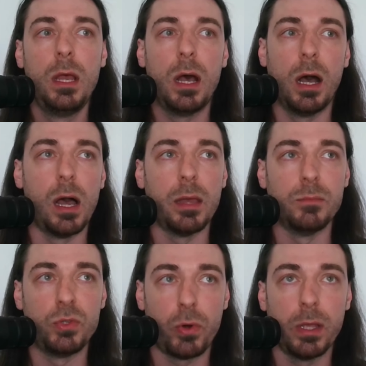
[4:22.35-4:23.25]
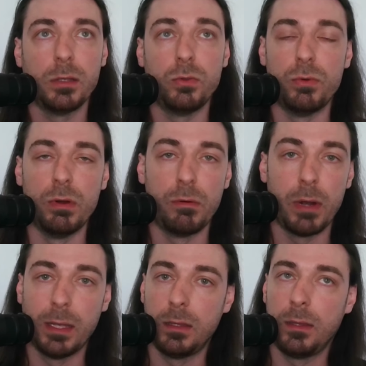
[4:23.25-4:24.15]
I'm trying to
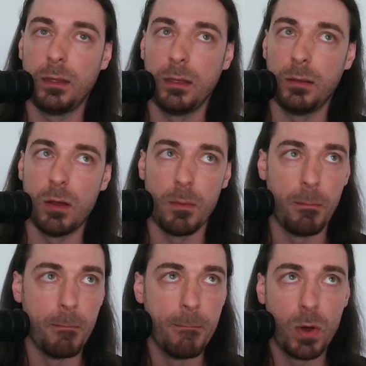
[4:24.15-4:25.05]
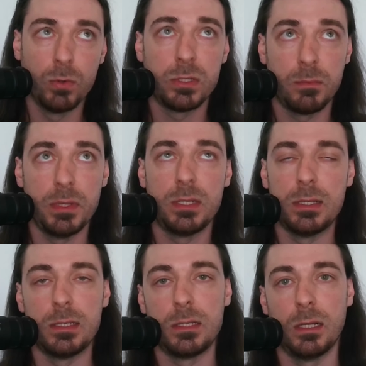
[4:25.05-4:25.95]
rewrite most
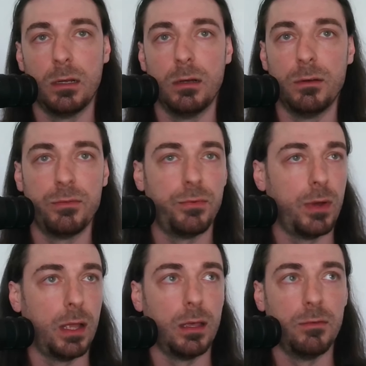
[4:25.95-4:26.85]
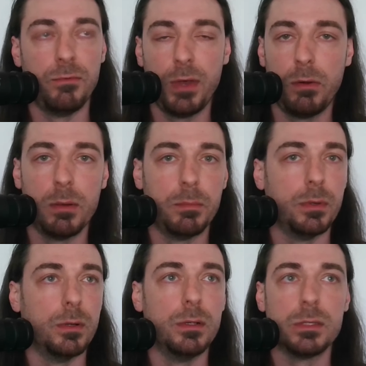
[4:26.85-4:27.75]
pieces of like
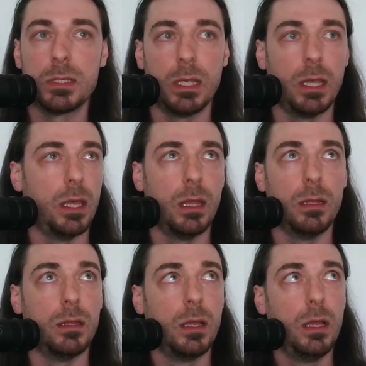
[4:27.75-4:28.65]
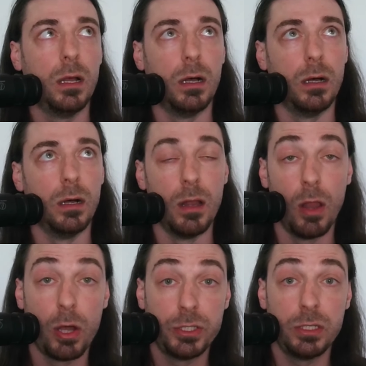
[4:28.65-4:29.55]
variables and
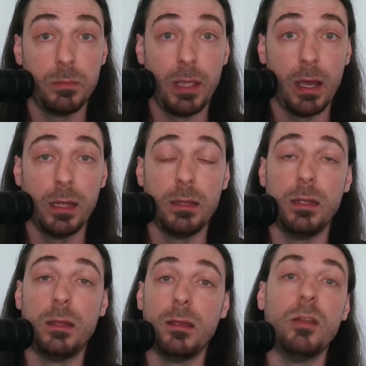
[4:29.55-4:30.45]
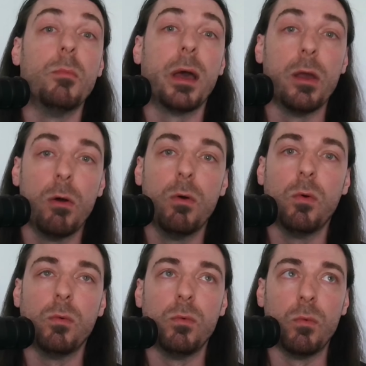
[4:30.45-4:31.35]
logic behind it in my
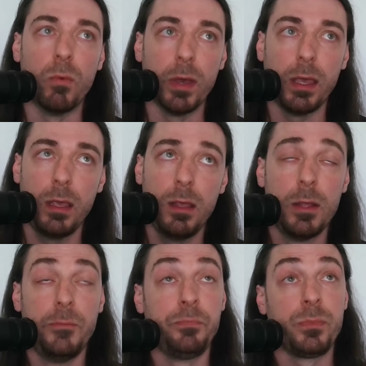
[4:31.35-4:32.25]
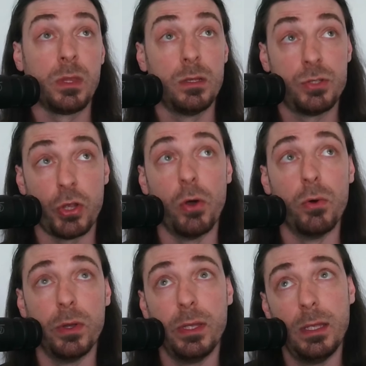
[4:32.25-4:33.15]
own way.
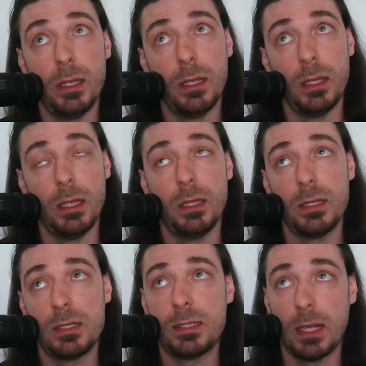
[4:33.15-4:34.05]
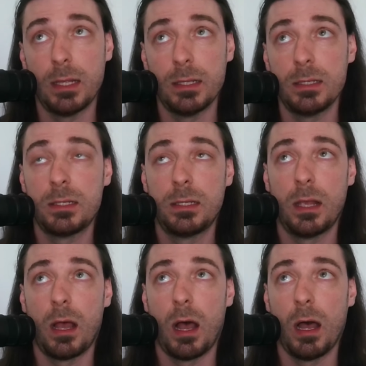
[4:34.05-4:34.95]
So in this sense,
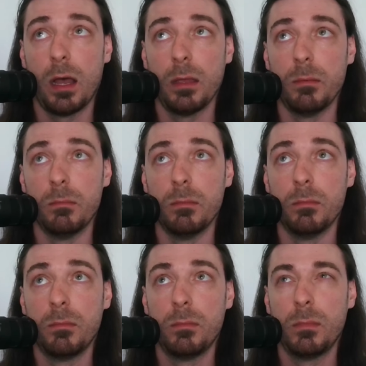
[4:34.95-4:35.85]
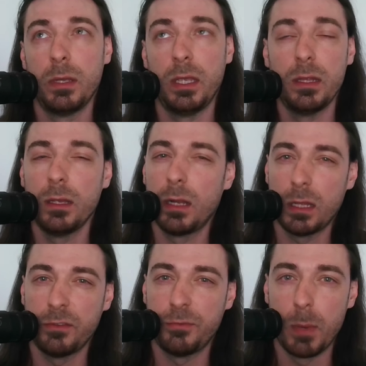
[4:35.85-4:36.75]
I'm hitting a
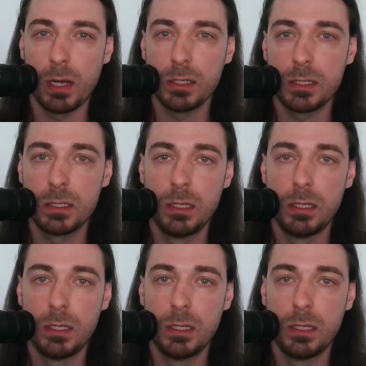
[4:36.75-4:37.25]
lot of bugs.